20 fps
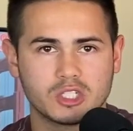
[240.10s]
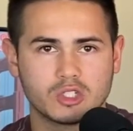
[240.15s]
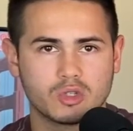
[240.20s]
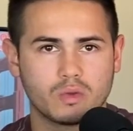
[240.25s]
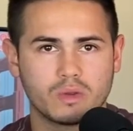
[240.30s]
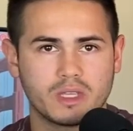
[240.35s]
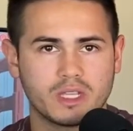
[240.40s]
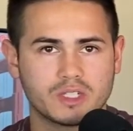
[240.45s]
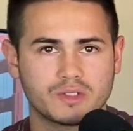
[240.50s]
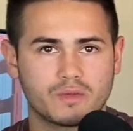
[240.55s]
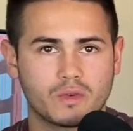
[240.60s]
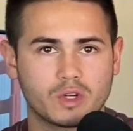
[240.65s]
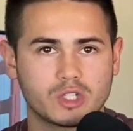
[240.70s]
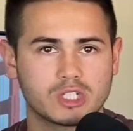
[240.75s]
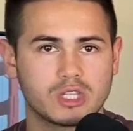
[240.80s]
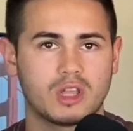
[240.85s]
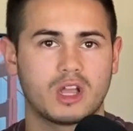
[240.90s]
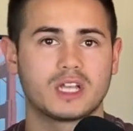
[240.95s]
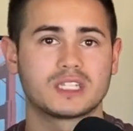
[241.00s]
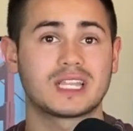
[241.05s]
is only his first
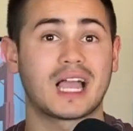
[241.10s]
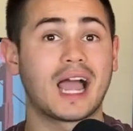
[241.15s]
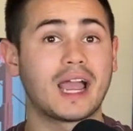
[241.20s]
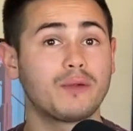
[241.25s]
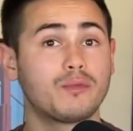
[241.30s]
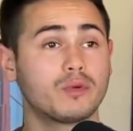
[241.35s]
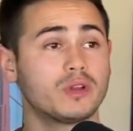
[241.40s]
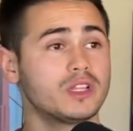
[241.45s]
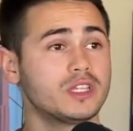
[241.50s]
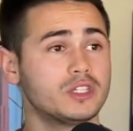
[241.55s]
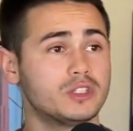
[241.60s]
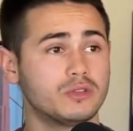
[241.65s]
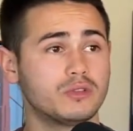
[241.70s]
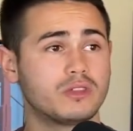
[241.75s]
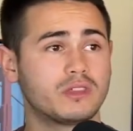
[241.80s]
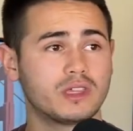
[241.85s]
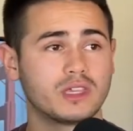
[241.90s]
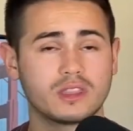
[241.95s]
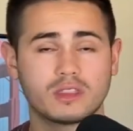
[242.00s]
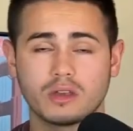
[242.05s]
loss. I really do
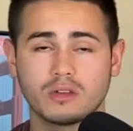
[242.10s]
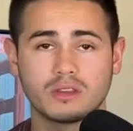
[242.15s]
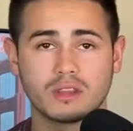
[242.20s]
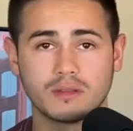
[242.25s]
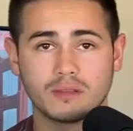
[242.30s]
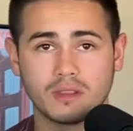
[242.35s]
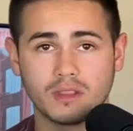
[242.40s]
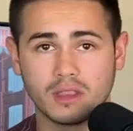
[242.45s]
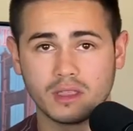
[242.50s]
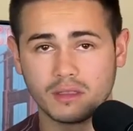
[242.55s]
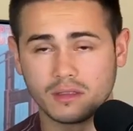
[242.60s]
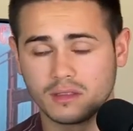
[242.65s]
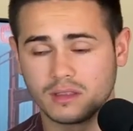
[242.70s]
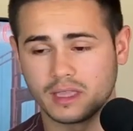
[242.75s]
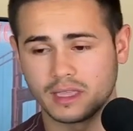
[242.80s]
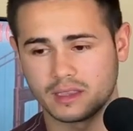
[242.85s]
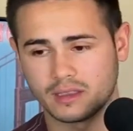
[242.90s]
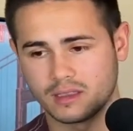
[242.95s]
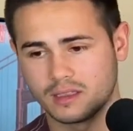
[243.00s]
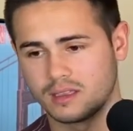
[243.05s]
think, though, that
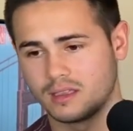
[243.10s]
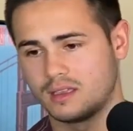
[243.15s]
like